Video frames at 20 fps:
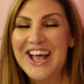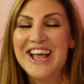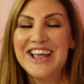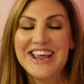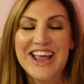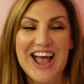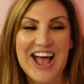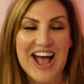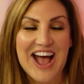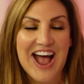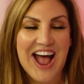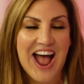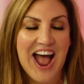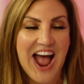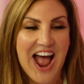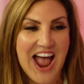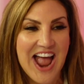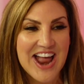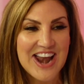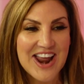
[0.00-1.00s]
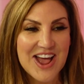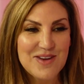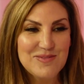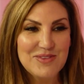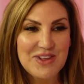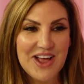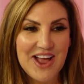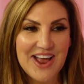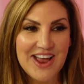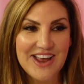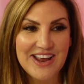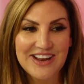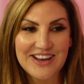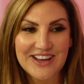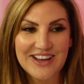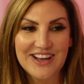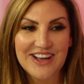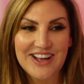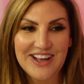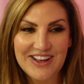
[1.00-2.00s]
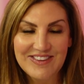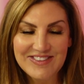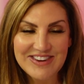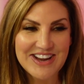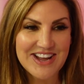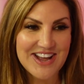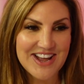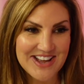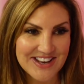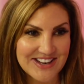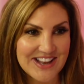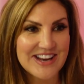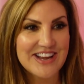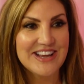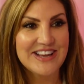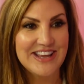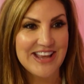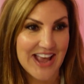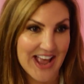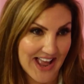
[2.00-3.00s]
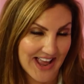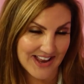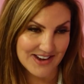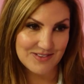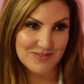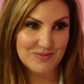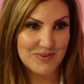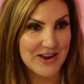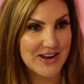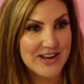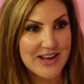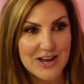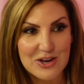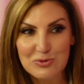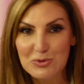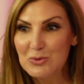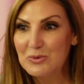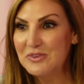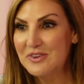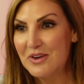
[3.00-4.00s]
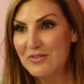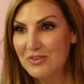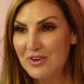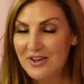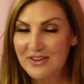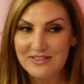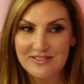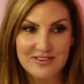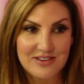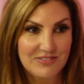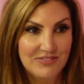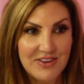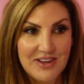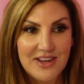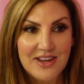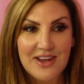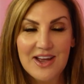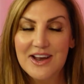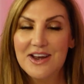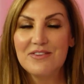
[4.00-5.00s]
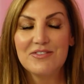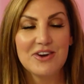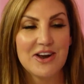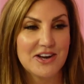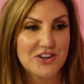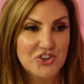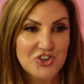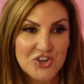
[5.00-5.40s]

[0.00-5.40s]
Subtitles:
Yeah. And I'm like, oh my God, like again, my engagement was never on TV. I never had a